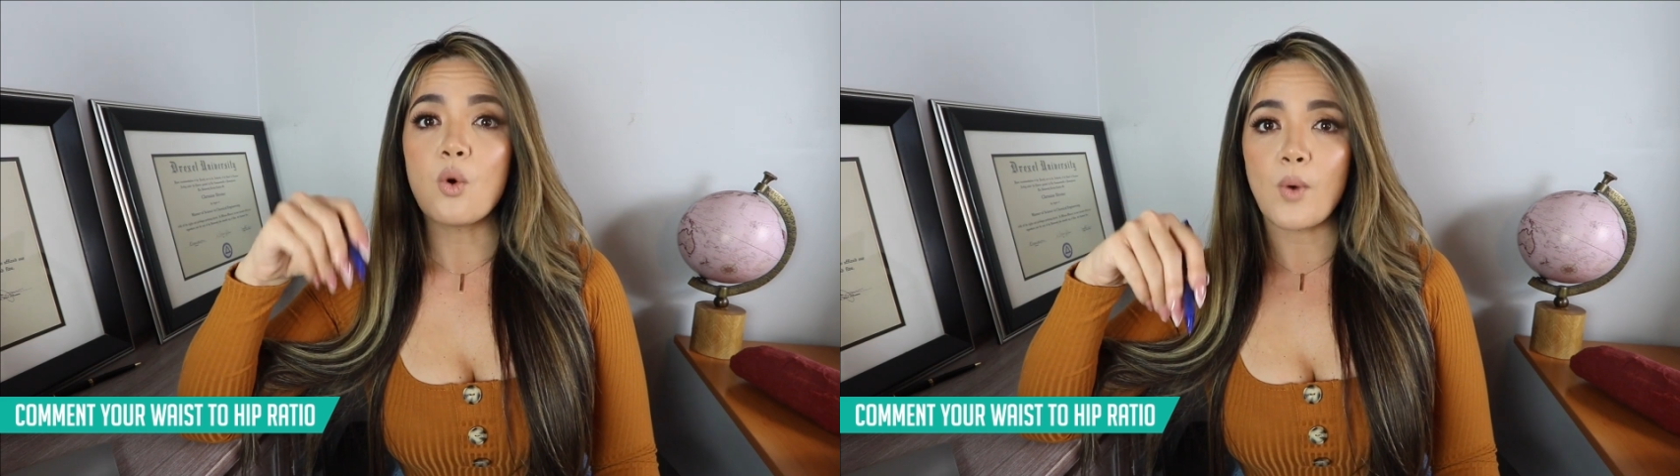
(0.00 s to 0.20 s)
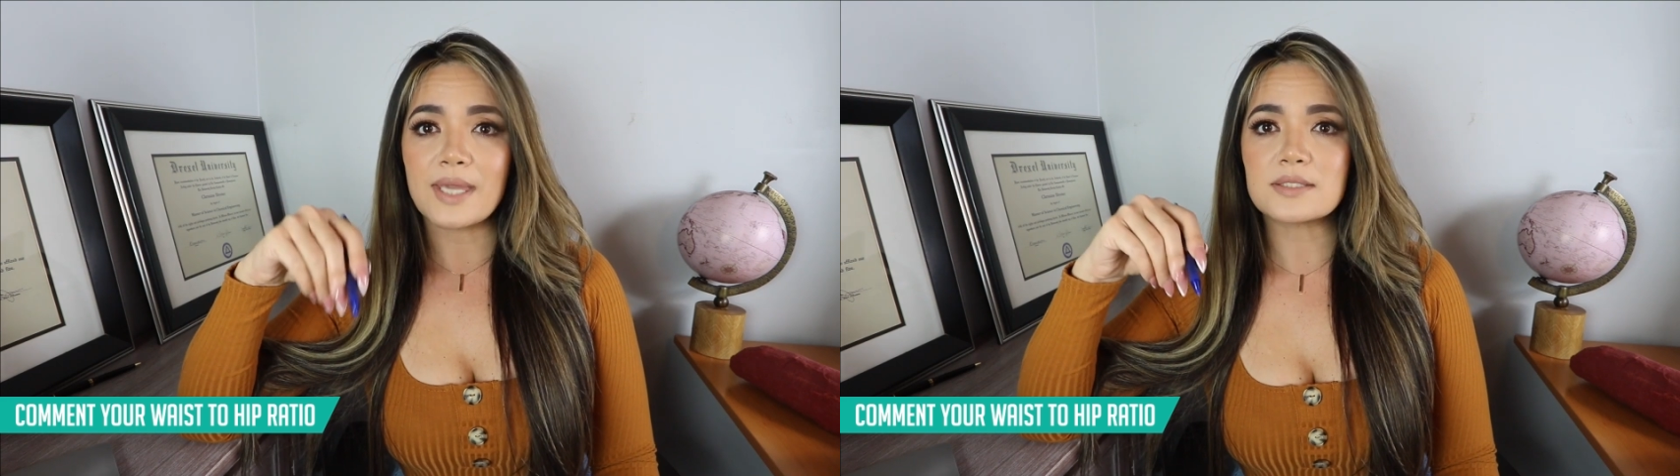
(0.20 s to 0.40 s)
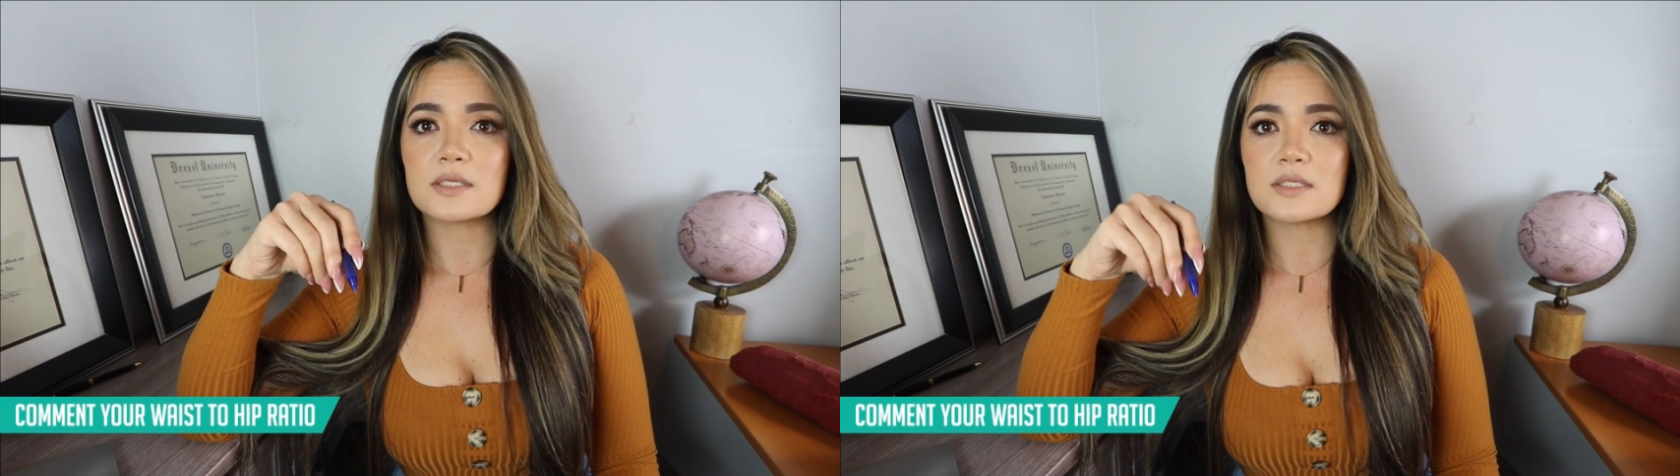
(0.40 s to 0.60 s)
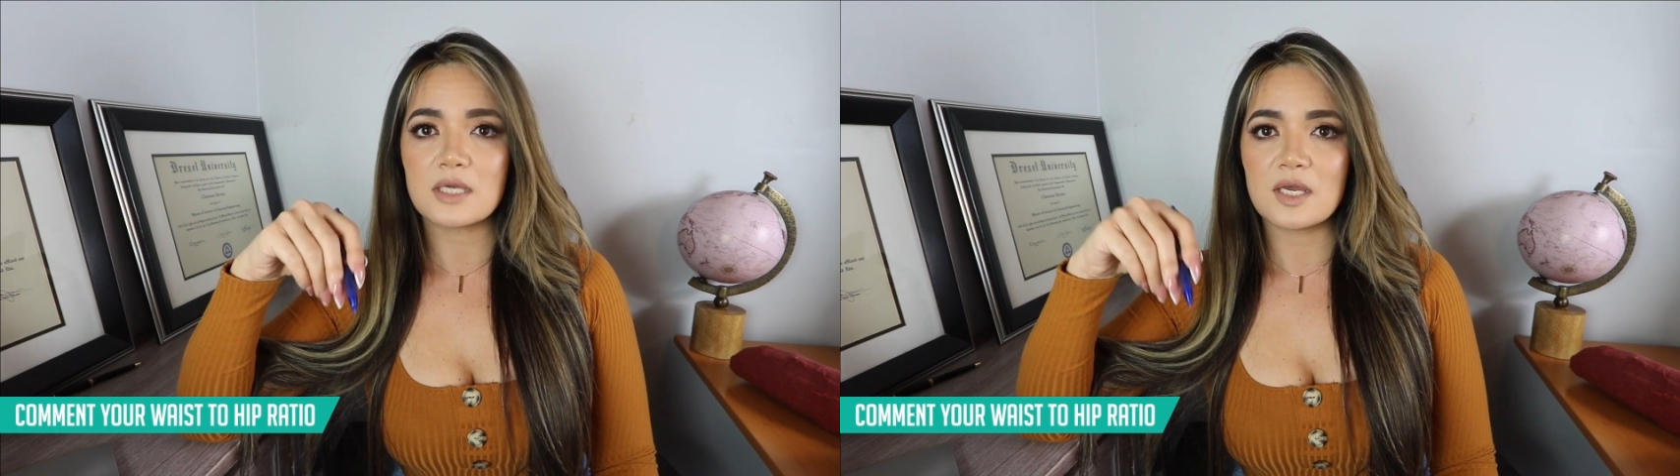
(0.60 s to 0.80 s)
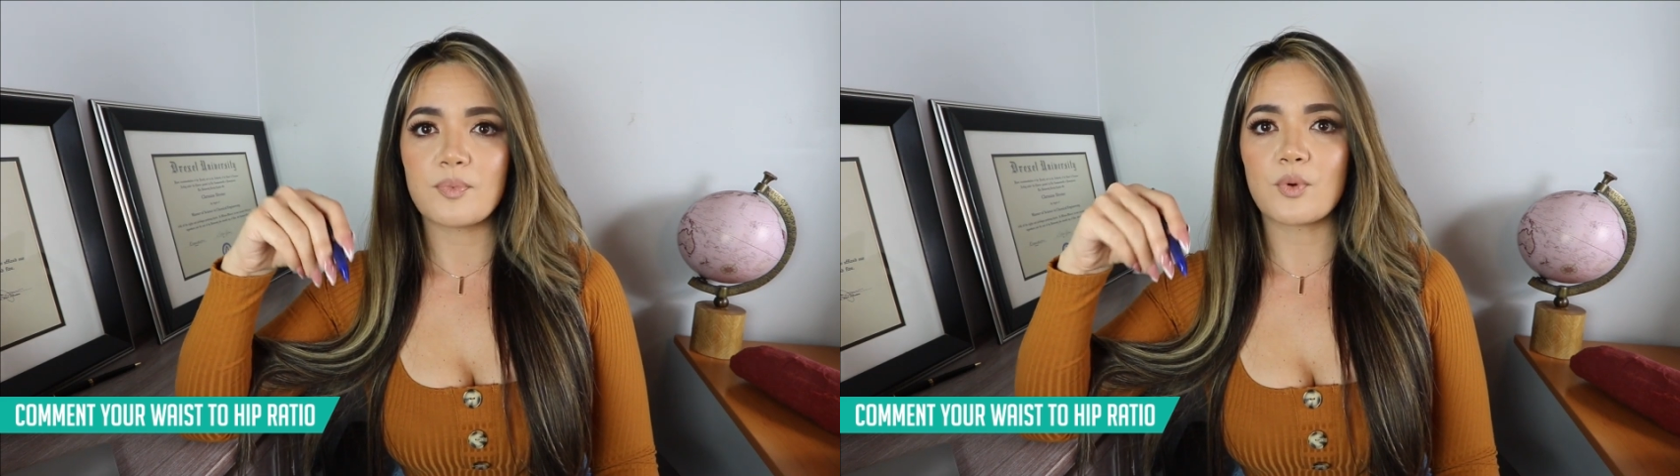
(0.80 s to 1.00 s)
waist to
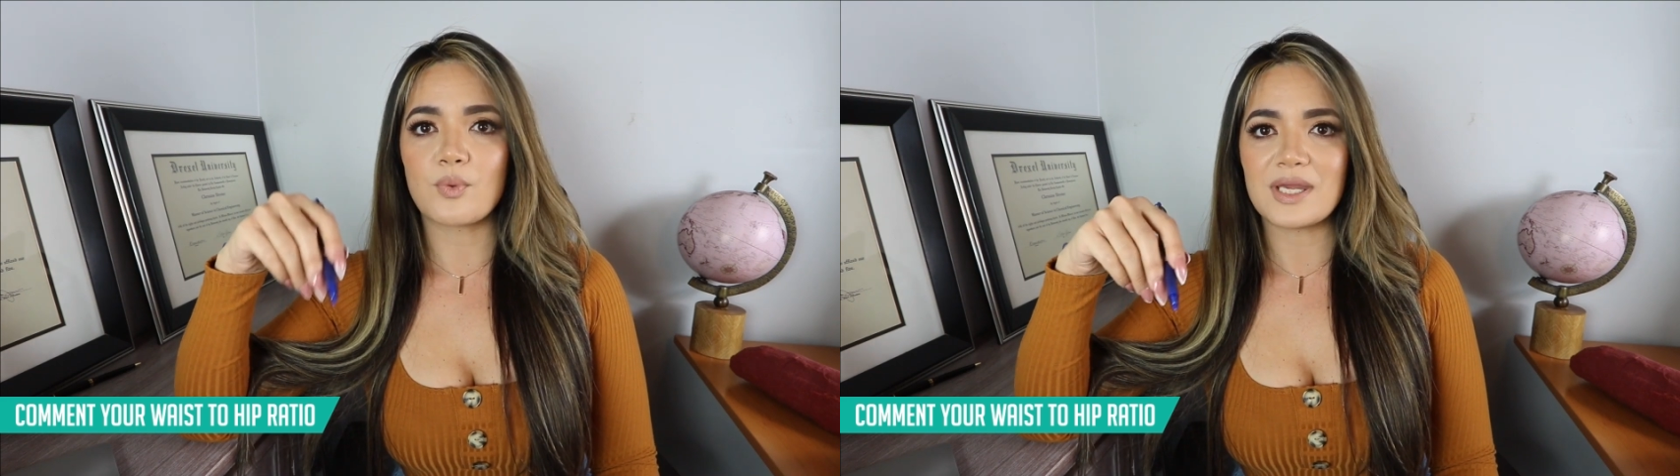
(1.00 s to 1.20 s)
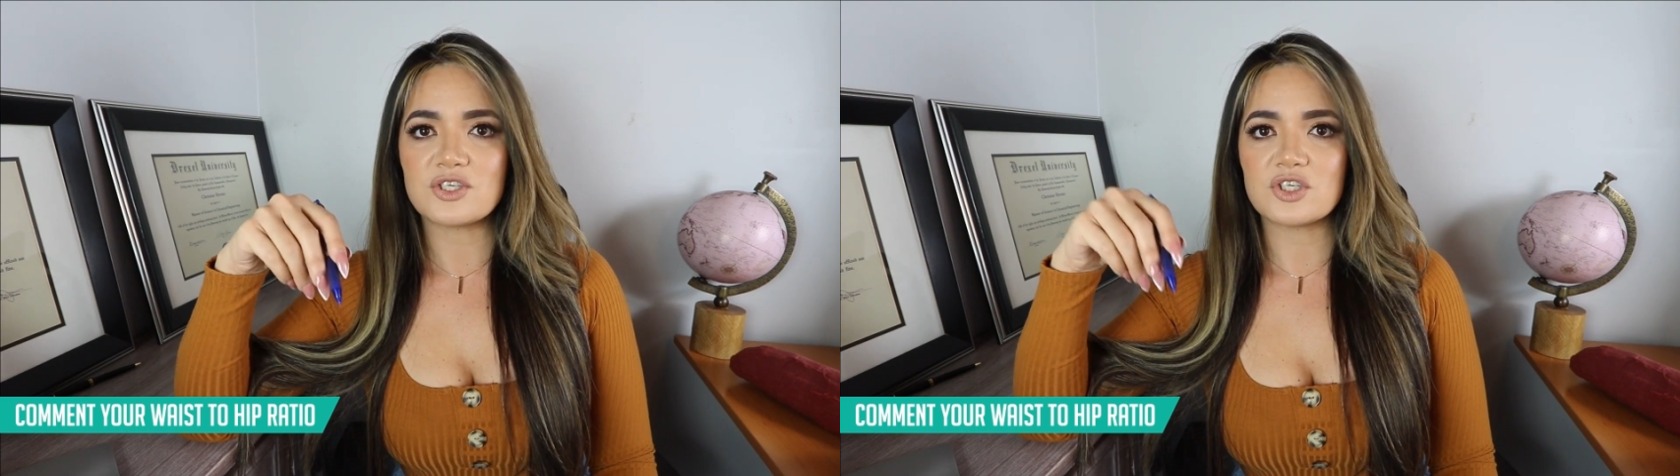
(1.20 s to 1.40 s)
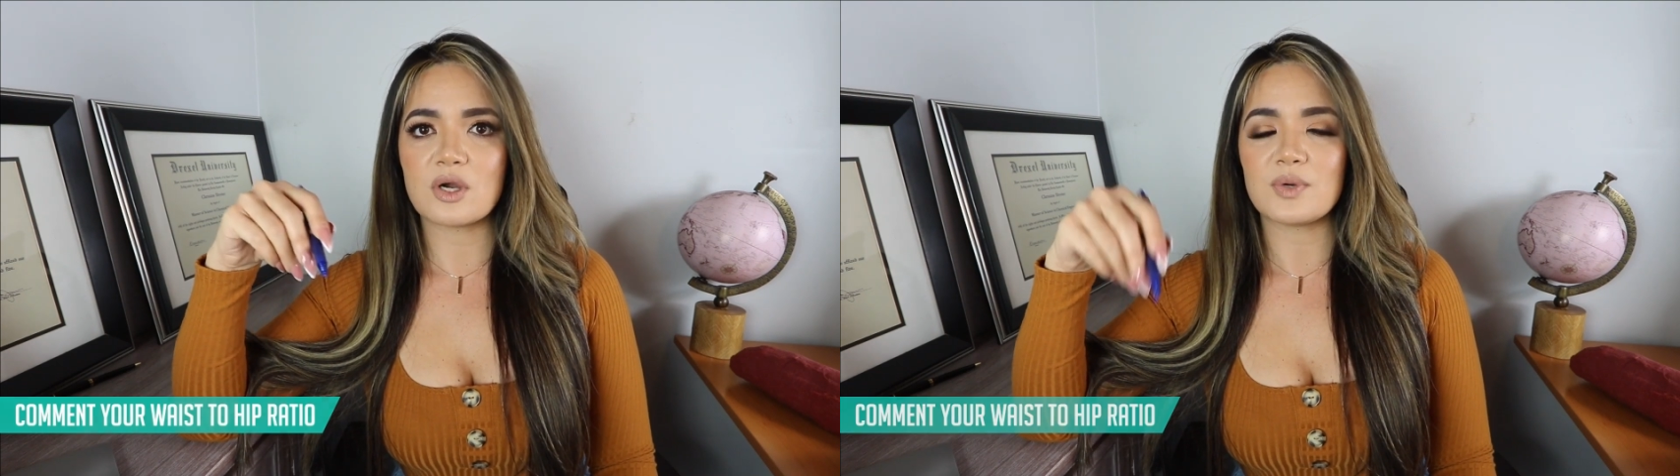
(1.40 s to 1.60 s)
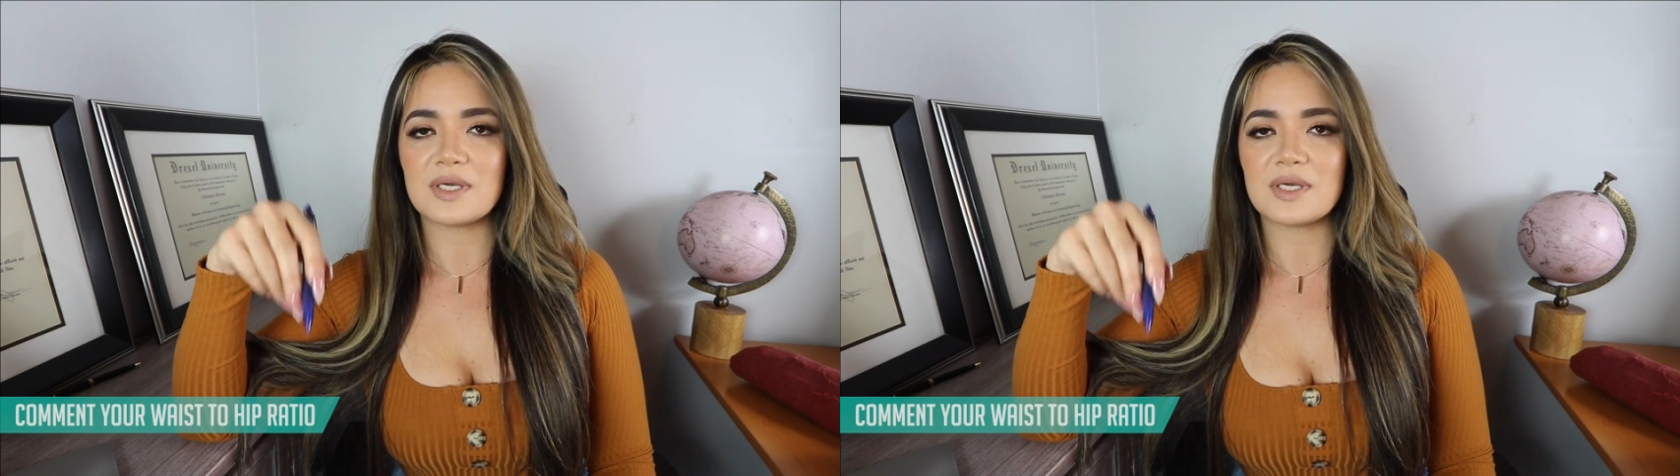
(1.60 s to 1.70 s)
hip ratio